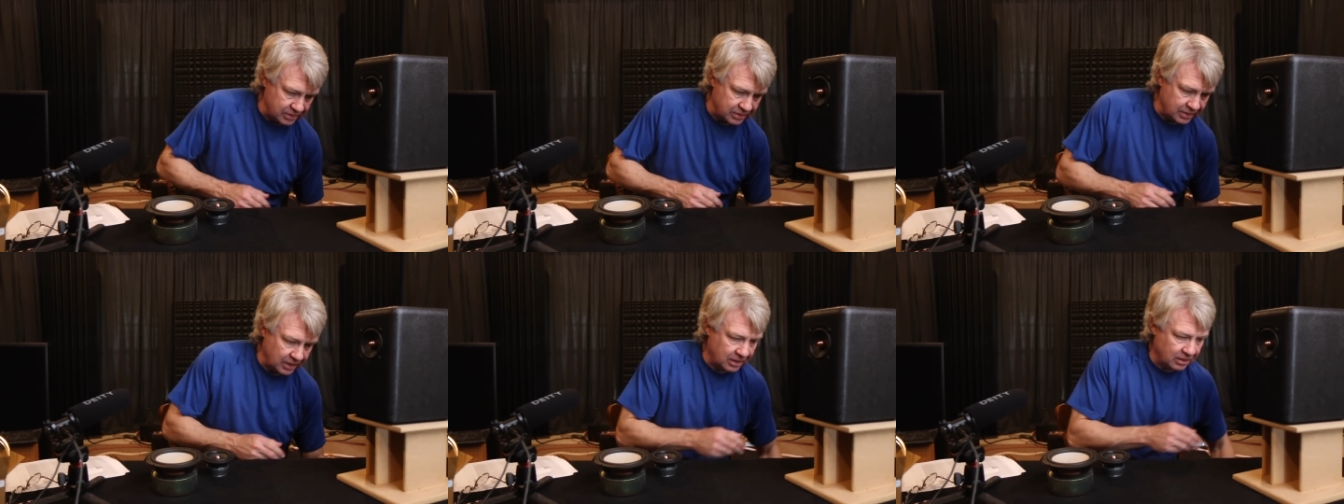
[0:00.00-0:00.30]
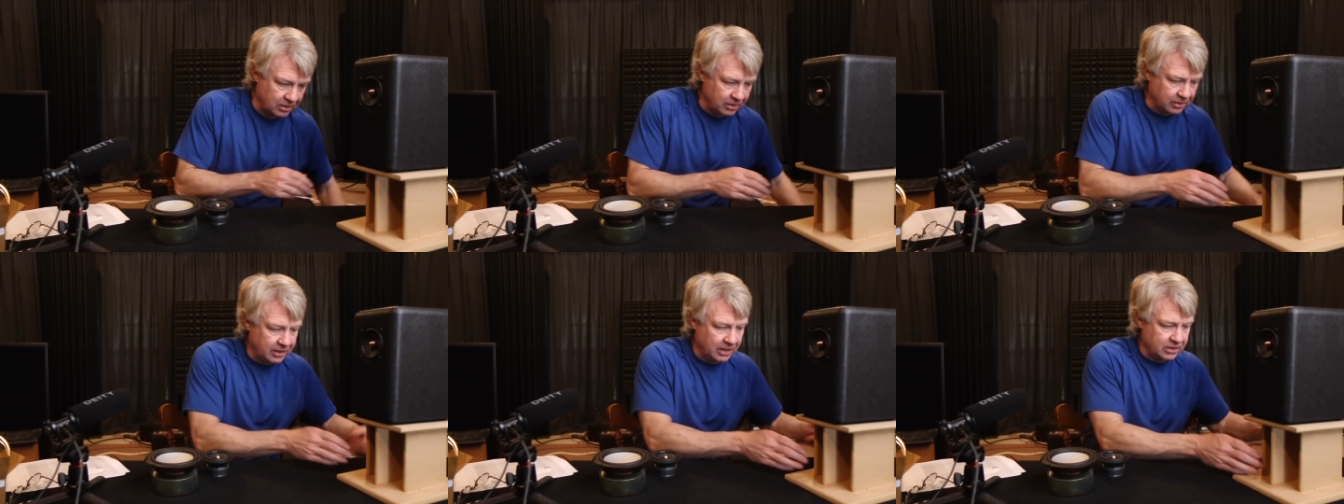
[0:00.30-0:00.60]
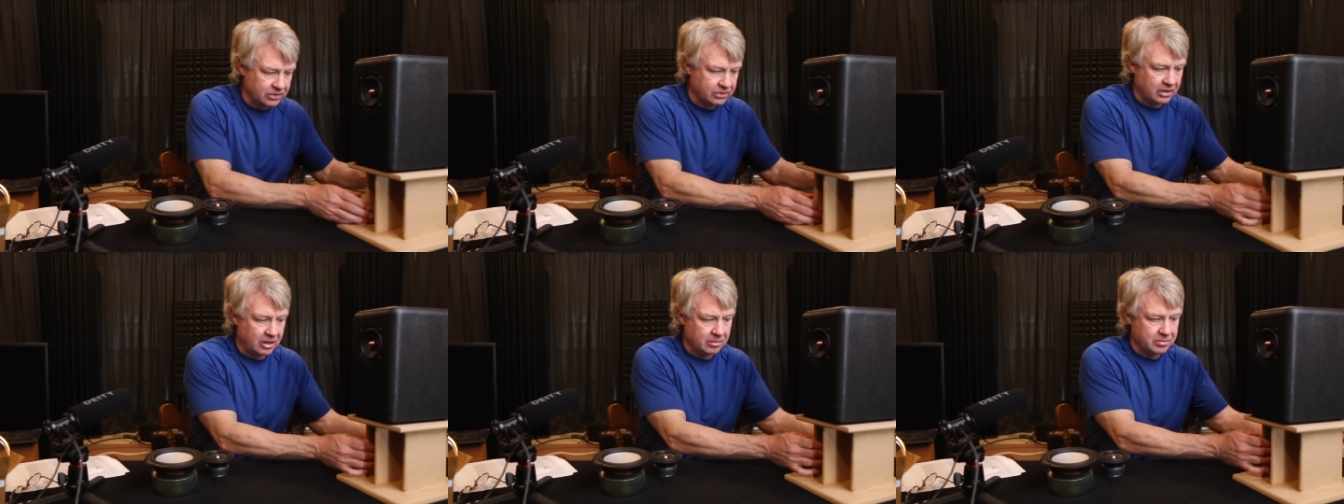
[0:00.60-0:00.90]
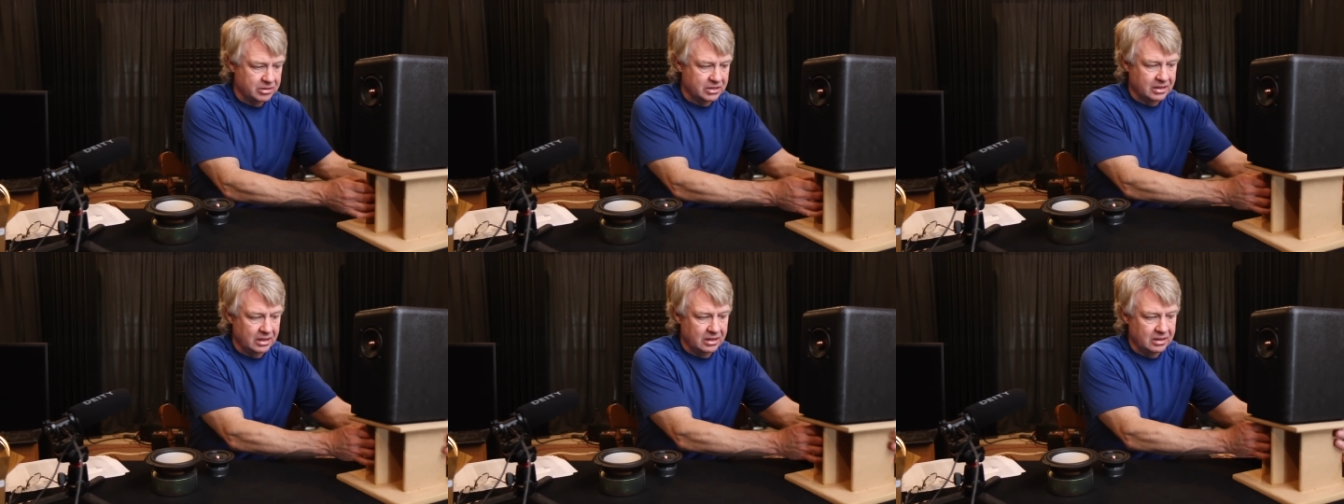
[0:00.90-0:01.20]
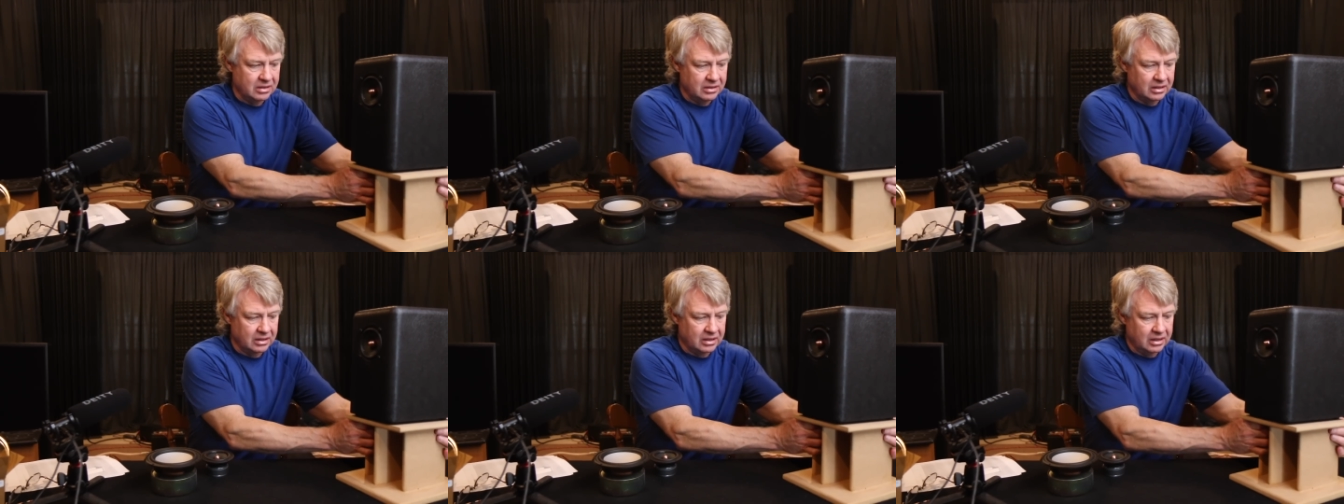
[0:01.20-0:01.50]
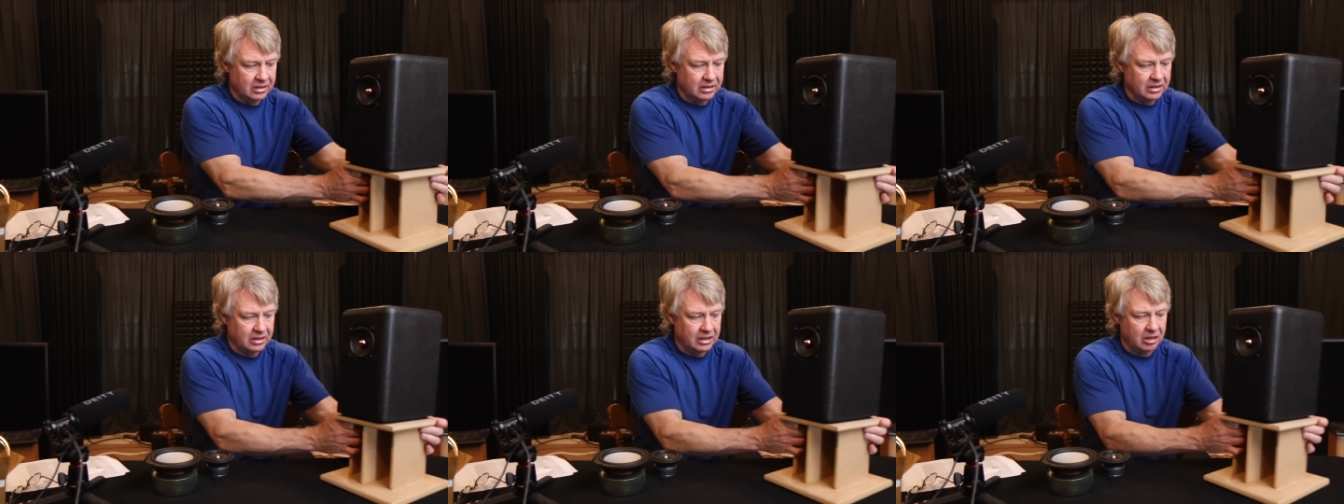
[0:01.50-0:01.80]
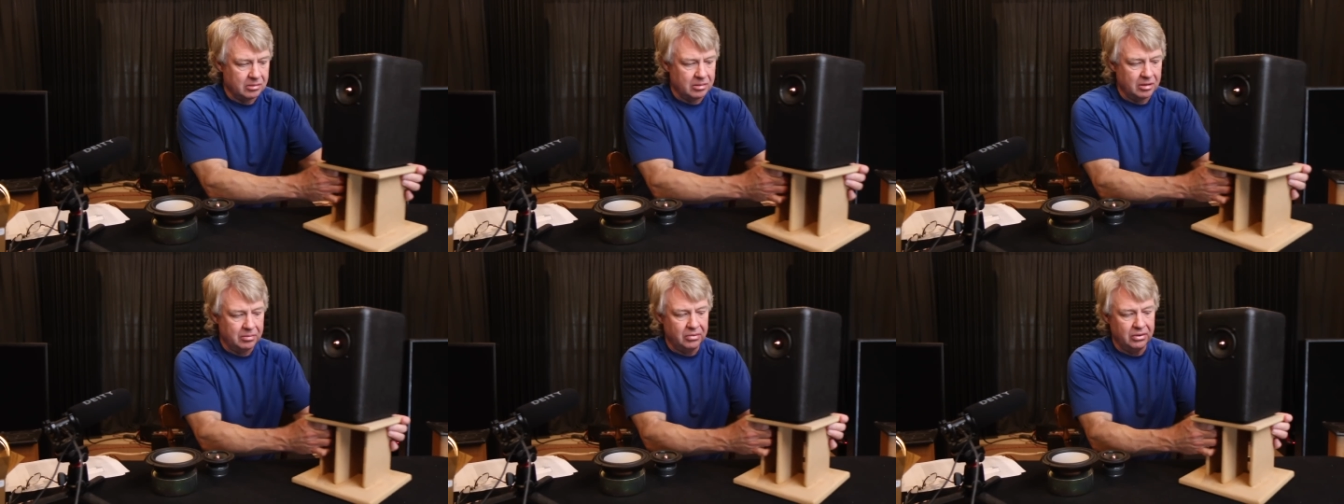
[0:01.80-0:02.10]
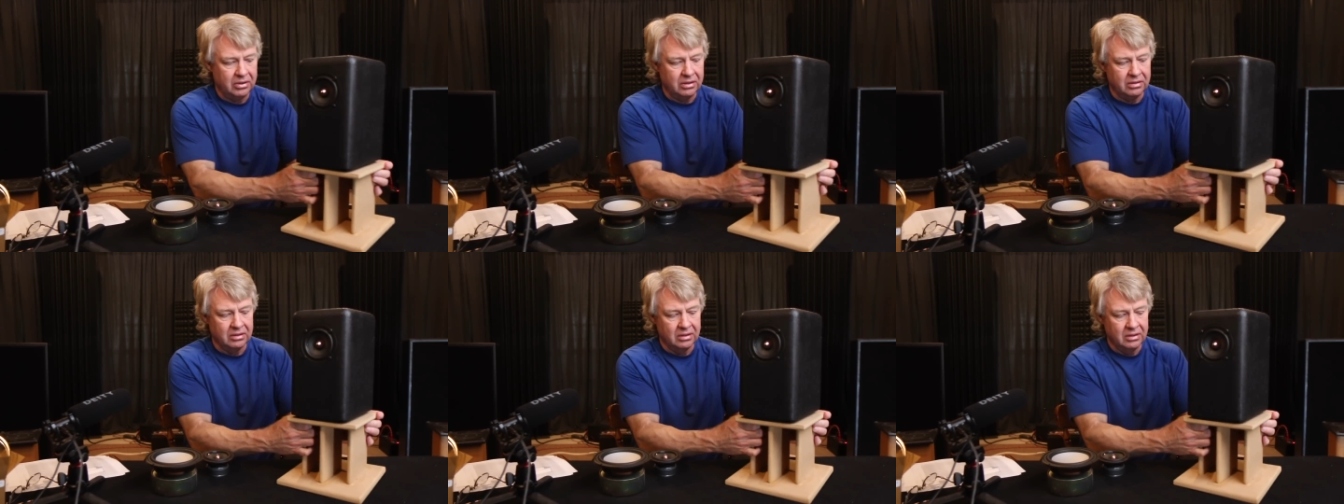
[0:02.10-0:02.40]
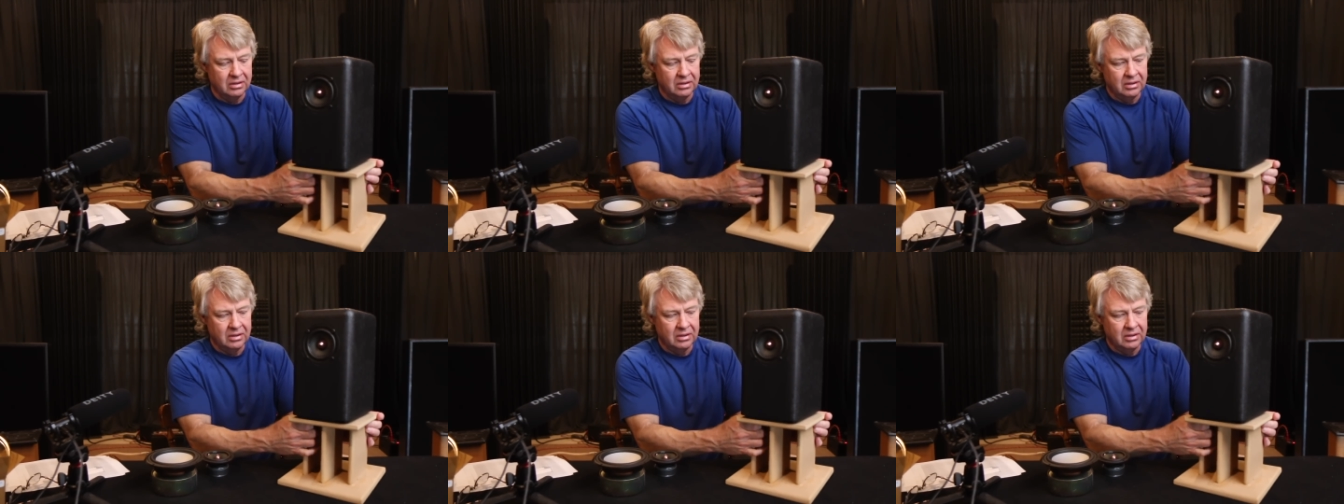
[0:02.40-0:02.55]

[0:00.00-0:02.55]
is a little desktop stand that Killian came up with,